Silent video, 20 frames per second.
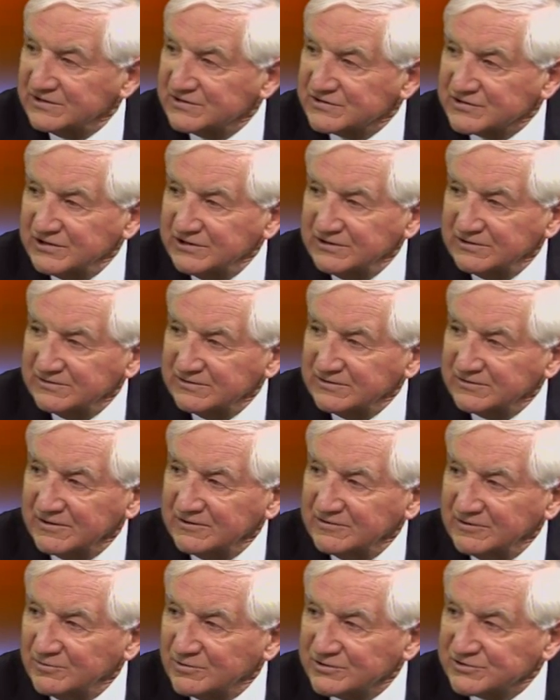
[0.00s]
had said, you know,
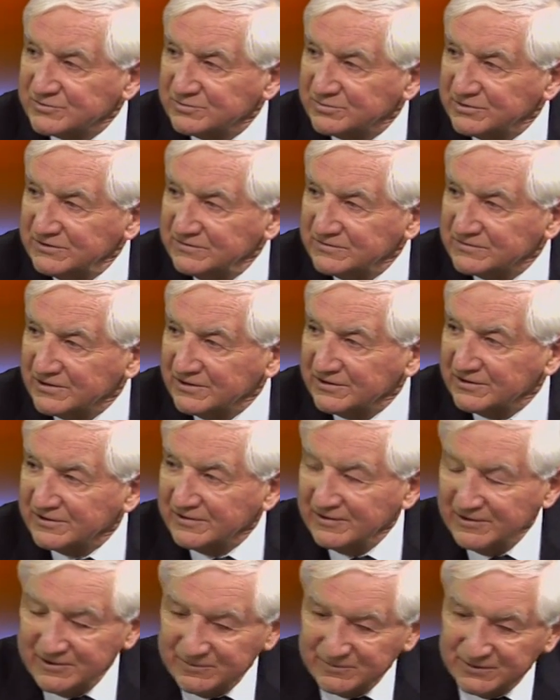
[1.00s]
he wasn't briefed on
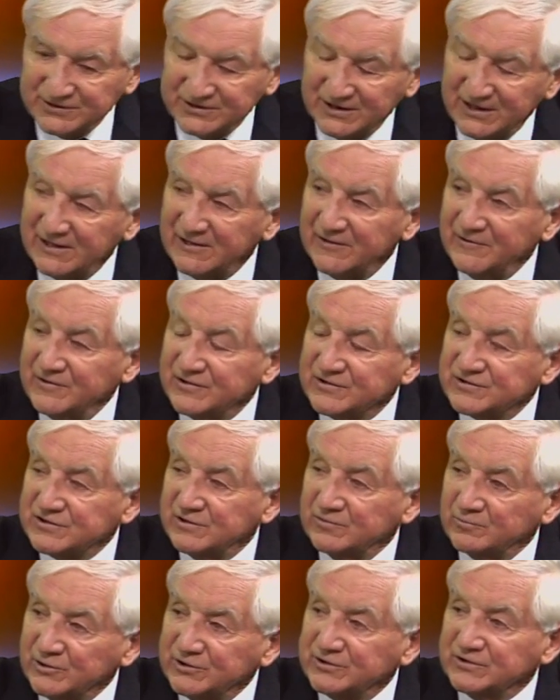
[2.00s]
it. Mm. But now there's
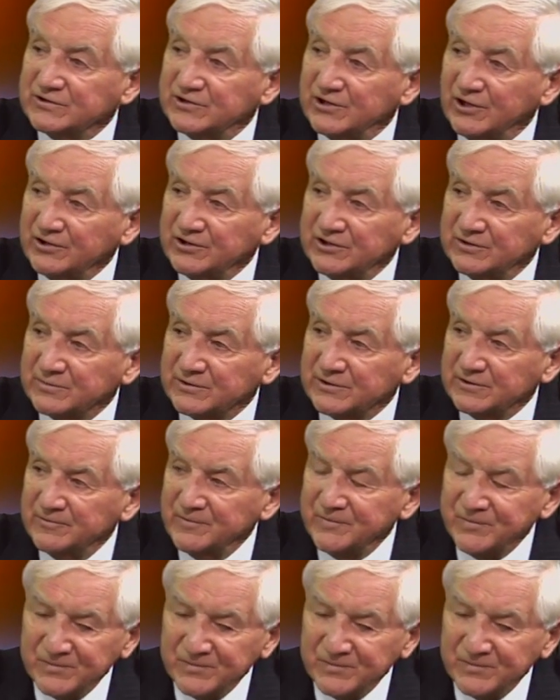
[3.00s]
the written document.